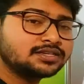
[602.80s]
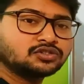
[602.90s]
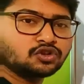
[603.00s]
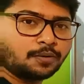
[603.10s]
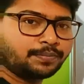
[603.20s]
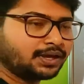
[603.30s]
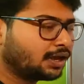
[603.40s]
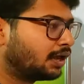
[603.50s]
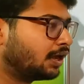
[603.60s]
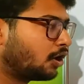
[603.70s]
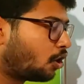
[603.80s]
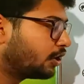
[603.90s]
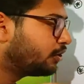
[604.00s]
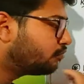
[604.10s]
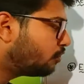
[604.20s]
this topic
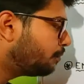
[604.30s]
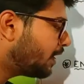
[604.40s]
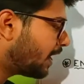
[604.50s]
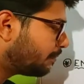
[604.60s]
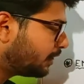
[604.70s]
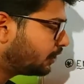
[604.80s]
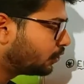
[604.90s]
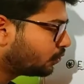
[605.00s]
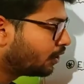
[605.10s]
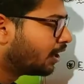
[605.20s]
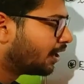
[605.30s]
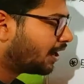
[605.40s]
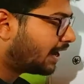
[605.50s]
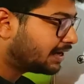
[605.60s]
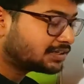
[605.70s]
or you won't be able to
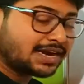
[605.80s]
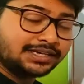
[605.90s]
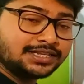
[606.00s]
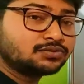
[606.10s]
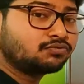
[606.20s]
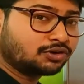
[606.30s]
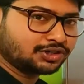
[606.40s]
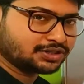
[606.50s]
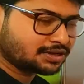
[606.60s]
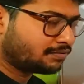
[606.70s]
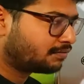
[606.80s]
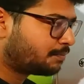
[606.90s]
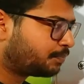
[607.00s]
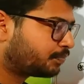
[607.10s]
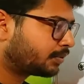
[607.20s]
understand these words.
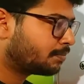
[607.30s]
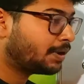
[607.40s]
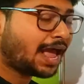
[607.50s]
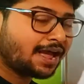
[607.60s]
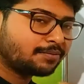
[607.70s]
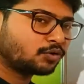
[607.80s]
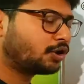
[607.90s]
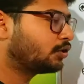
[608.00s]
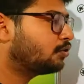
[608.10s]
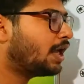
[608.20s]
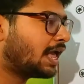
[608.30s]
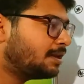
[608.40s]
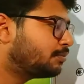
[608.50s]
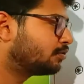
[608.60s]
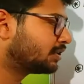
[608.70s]
But I am going to
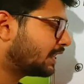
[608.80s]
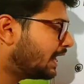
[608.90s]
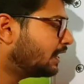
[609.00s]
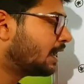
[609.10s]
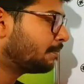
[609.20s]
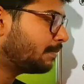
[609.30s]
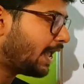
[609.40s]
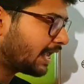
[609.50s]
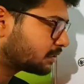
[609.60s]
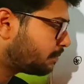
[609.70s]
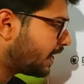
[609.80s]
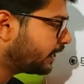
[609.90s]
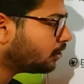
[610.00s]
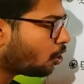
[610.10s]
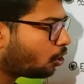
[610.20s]
help you in that by
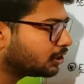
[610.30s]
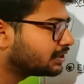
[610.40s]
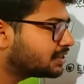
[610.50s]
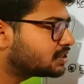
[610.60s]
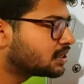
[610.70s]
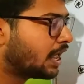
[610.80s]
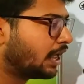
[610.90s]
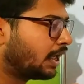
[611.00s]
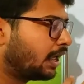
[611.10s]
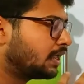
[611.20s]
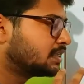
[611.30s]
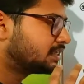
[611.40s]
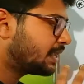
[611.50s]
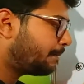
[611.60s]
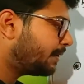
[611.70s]
explaining all this
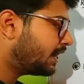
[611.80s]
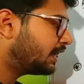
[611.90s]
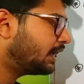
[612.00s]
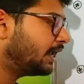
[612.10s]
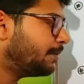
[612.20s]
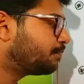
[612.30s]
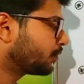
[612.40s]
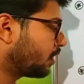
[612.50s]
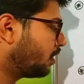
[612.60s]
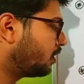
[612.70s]
separately